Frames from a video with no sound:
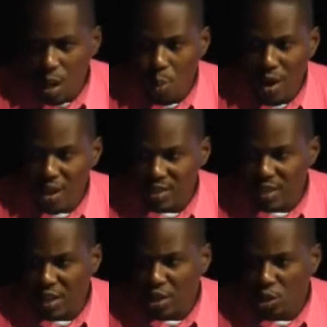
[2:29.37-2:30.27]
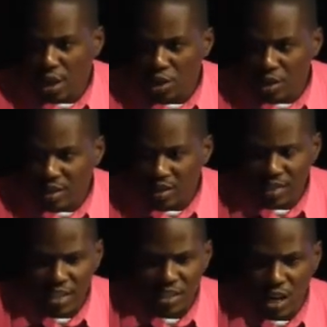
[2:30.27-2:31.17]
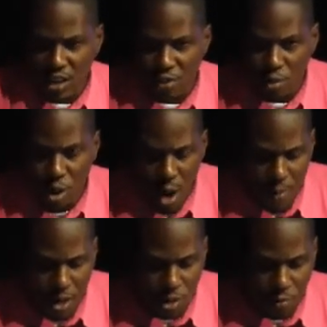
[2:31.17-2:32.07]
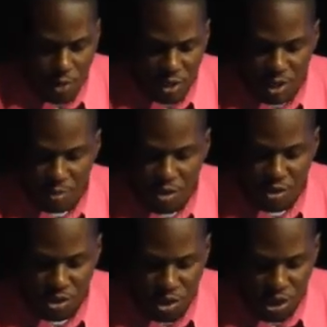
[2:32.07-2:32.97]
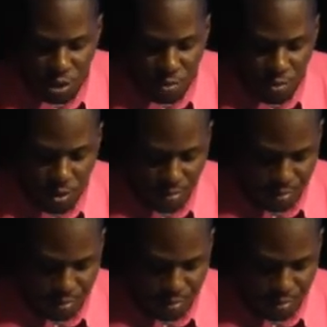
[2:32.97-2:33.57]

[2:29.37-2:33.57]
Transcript: whereas in the United States, there are a lot of requirements, so forth, in terms of research and so forth.